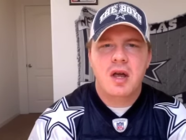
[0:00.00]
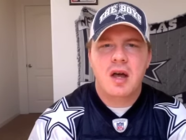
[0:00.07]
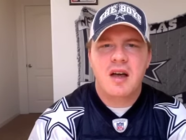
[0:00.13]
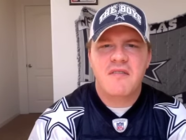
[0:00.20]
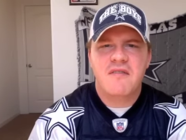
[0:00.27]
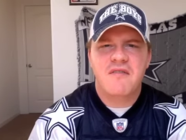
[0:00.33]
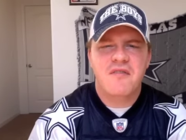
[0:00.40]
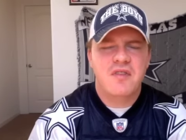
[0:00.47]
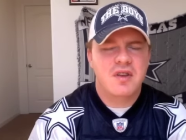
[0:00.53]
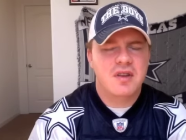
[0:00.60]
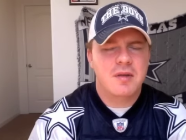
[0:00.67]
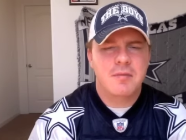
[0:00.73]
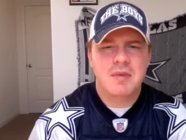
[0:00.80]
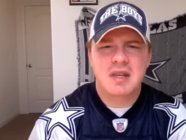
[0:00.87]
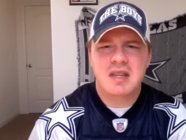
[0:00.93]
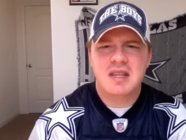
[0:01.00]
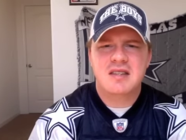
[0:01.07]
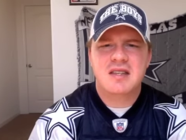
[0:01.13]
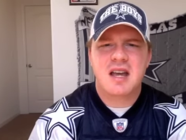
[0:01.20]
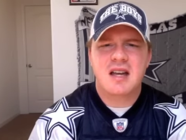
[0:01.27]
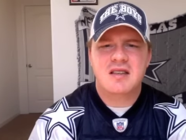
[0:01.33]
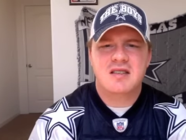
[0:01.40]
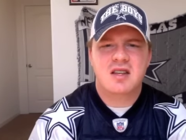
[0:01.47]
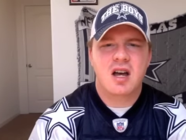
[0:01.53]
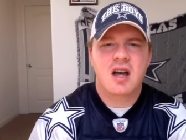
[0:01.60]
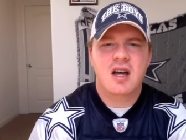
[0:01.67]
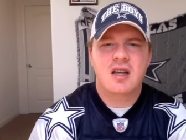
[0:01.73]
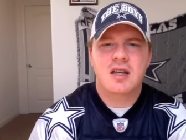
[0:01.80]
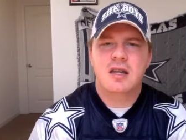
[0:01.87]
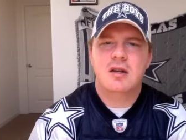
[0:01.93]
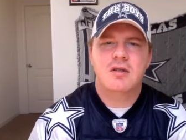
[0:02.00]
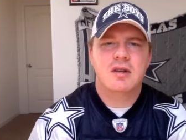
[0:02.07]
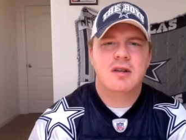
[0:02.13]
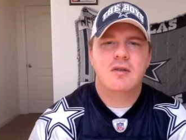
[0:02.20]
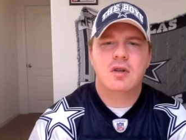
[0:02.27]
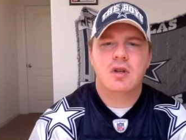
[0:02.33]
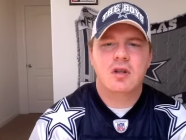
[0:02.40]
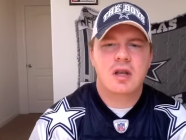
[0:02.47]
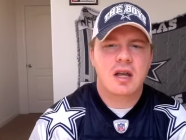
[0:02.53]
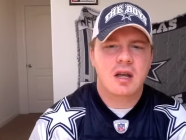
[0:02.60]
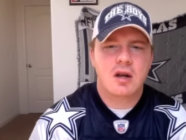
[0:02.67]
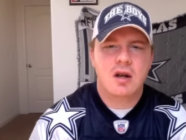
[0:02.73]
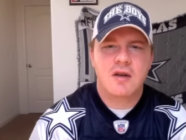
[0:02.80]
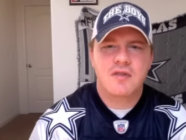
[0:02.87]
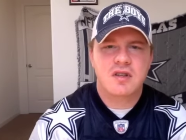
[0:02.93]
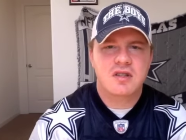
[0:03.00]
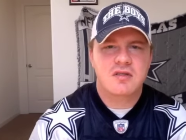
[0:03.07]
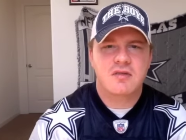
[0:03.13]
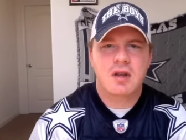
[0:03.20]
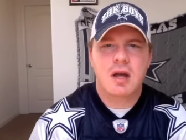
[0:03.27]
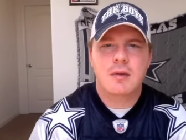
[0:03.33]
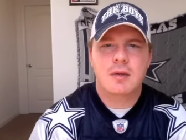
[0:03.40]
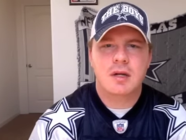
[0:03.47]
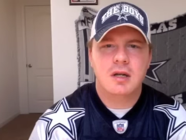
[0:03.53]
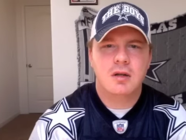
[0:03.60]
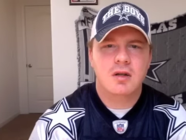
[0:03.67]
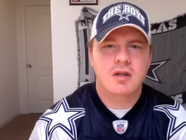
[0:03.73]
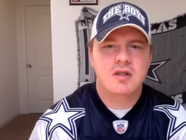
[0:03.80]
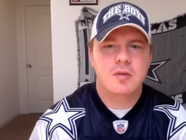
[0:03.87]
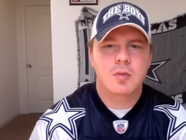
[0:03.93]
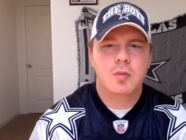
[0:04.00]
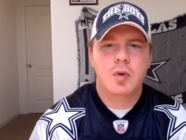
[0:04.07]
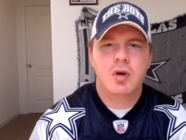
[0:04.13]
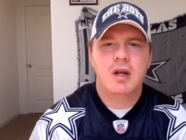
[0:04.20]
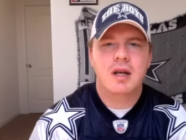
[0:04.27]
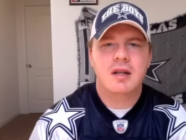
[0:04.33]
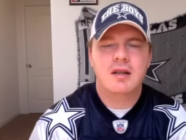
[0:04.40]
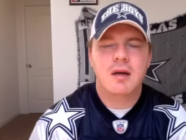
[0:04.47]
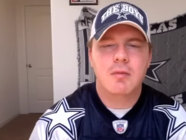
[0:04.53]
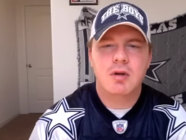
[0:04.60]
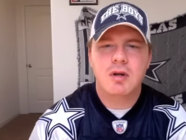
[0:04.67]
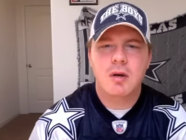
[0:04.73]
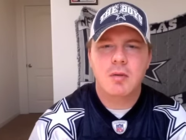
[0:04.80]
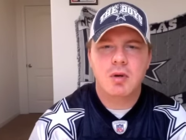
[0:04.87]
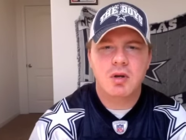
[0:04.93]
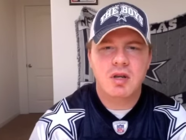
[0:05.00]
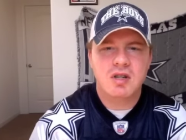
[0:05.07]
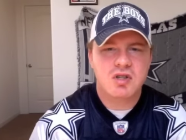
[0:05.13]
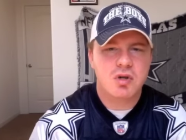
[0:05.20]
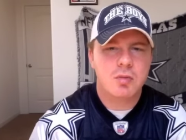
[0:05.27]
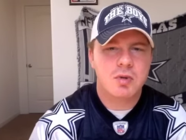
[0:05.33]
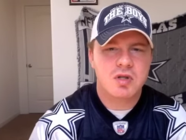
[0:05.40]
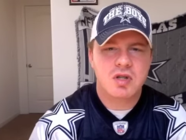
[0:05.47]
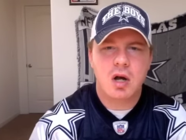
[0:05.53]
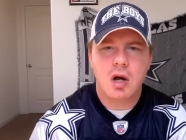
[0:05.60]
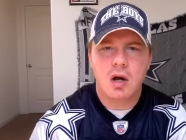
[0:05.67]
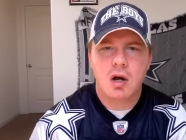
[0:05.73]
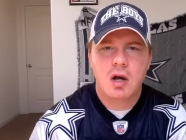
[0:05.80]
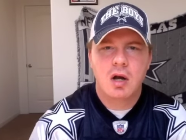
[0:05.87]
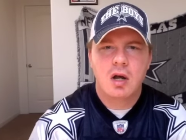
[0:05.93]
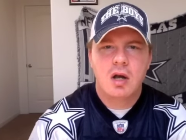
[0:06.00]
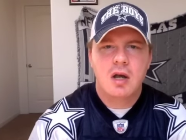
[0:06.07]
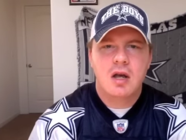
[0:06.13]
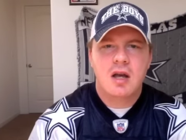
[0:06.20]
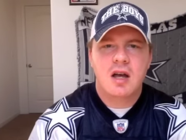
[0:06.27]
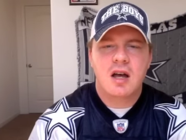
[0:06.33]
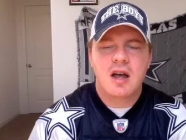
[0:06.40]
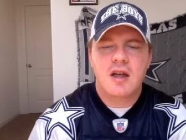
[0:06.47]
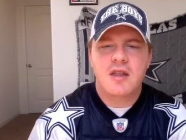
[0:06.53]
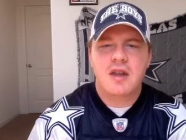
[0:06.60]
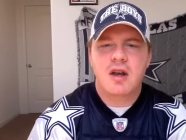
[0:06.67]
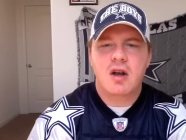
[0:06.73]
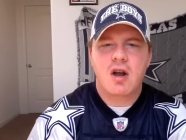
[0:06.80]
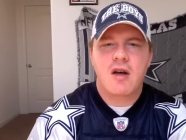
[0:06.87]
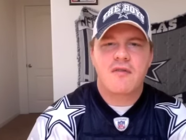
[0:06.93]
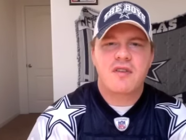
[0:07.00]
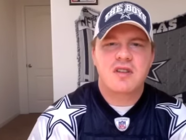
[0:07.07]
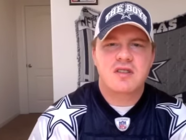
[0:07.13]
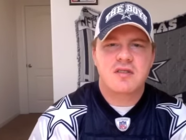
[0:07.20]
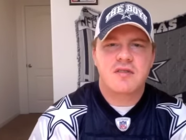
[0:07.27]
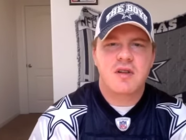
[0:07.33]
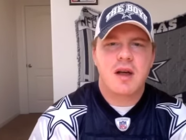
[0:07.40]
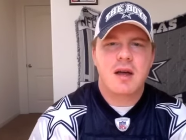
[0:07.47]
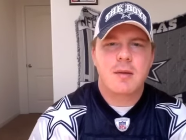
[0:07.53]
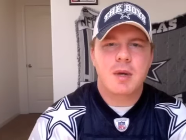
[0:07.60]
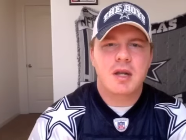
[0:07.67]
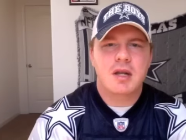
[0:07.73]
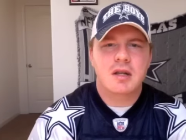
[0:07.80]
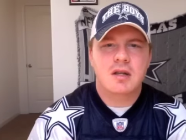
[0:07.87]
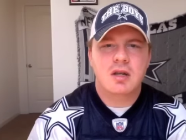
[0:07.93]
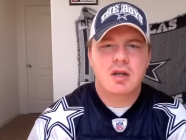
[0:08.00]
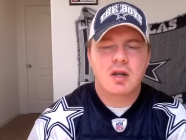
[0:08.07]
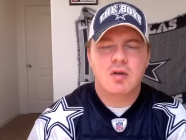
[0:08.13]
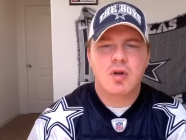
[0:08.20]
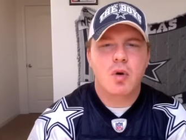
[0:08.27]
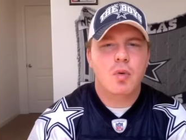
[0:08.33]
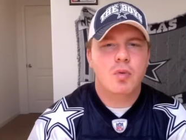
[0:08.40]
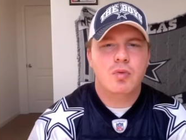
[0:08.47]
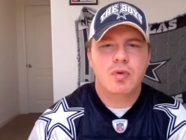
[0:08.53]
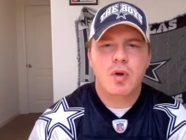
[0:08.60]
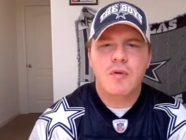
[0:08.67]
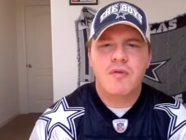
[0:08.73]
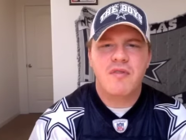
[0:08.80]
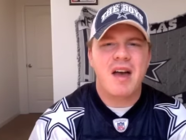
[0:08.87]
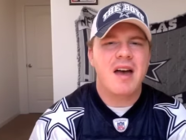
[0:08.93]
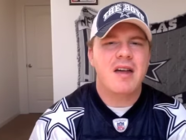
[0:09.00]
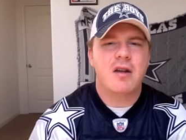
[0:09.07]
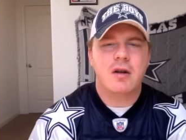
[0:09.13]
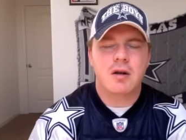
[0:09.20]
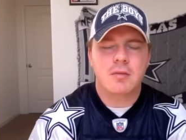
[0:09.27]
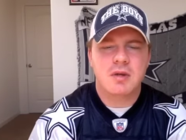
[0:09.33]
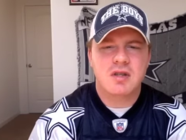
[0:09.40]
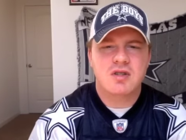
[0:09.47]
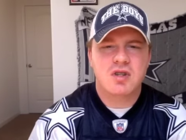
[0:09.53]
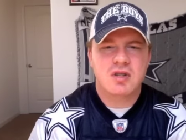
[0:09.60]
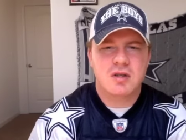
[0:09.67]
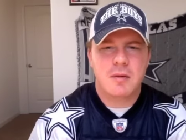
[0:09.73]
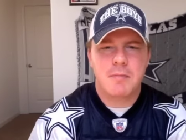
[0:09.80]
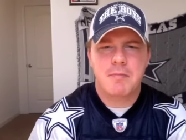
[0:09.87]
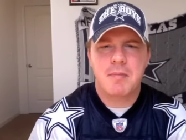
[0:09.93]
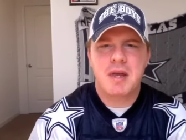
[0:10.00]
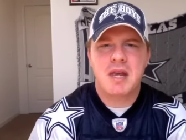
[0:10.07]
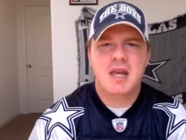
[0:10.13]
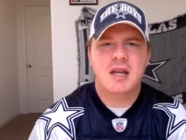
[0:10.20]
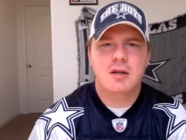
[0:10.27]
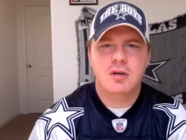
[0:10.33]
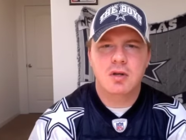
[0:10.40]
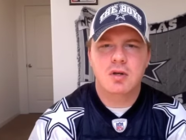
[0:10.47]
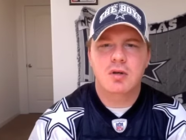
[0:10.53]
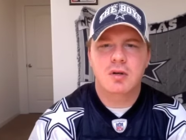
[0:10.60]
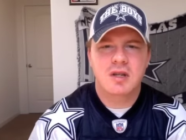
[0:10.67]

Uh, um, I mean, this guy is cut. He don't even look like an offensive lineman. He looks more like a WWE superstar. Uh, than an offensive lineman. You know, no no fat on him. He's just a big dude.